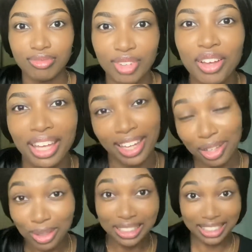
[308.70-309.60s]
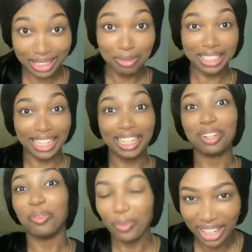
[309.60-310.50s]
Okay, it was
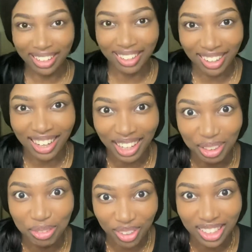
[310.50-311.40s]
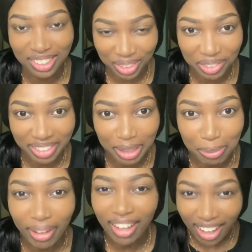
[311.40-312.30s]
intimidating when I first saw it,
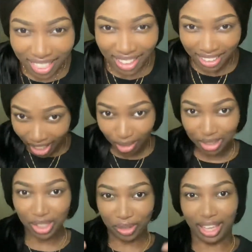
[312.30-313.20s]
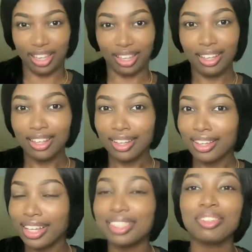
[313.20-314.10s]
but I think now it's okay.
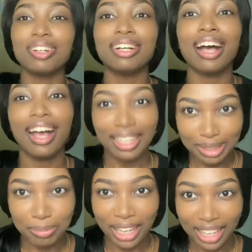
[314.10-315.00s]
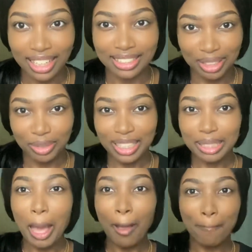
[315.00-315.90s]
It's not as bad as it was,
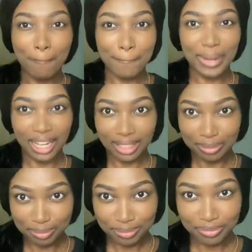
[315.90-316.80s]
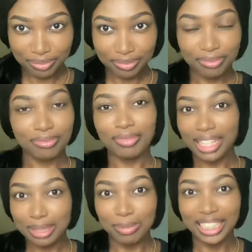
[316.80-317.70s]
but
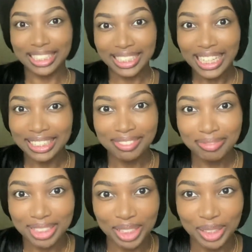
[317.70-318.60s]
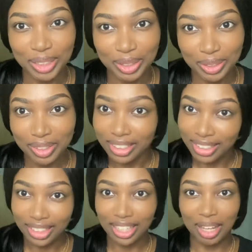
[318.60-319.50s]
it's blended in, so
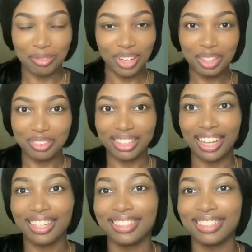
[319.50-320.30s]
I'm fine with that.